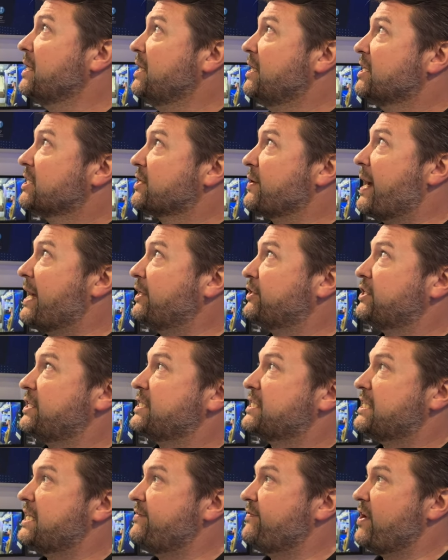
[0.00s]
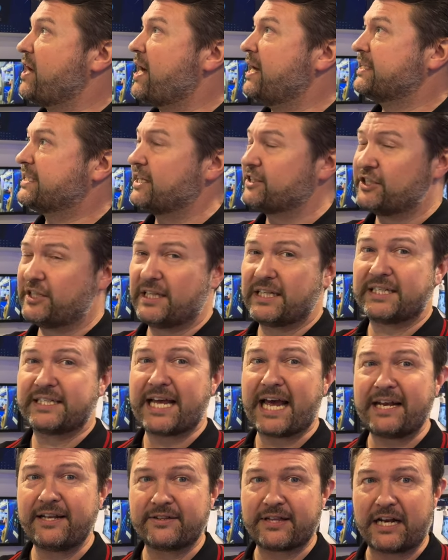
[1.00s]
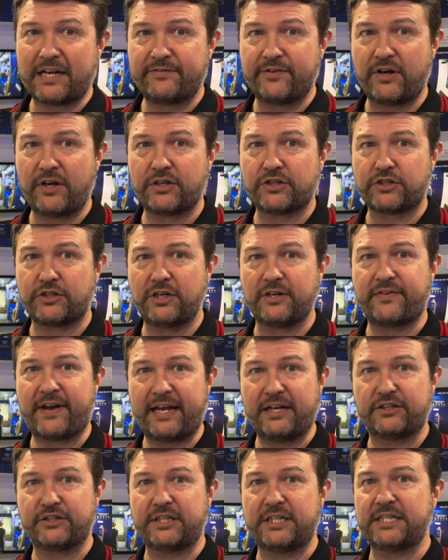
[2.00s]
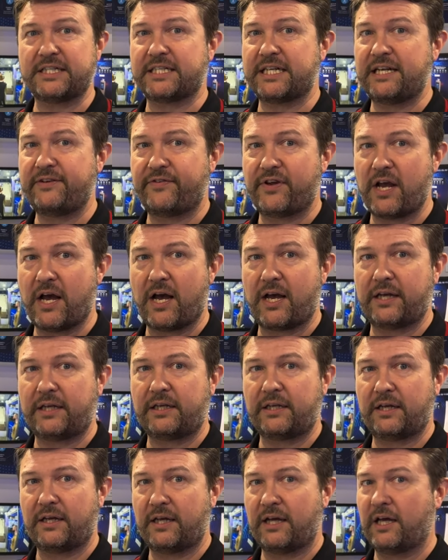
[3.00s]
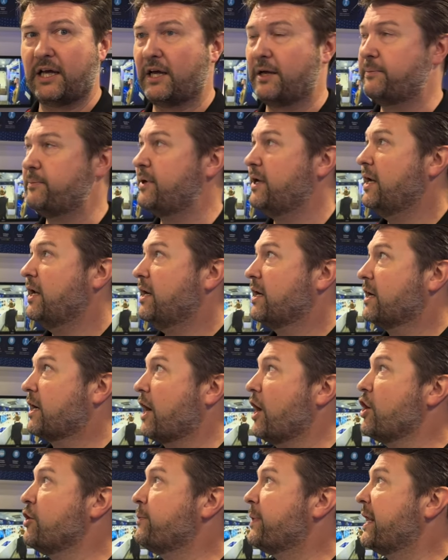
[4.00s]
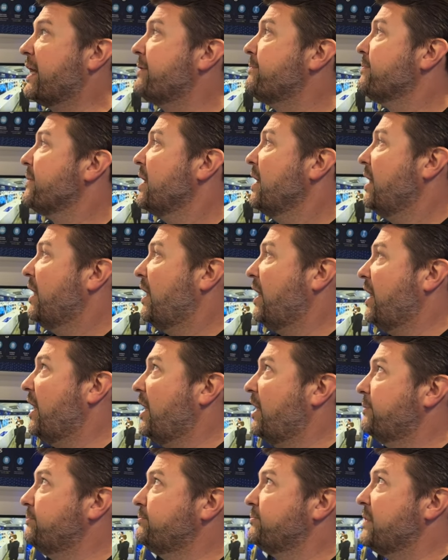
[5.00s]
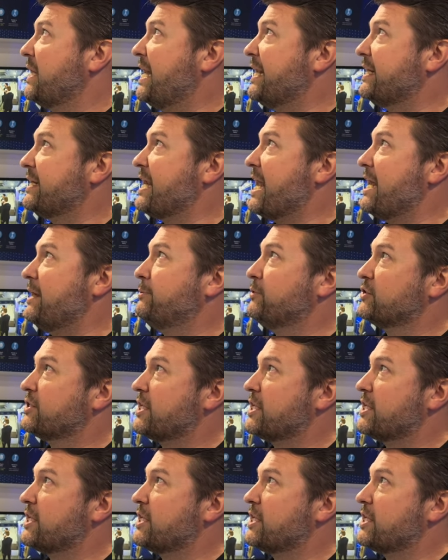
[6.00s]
So HDCVI is actually the 10th anniversary of HDCVI globally. It enables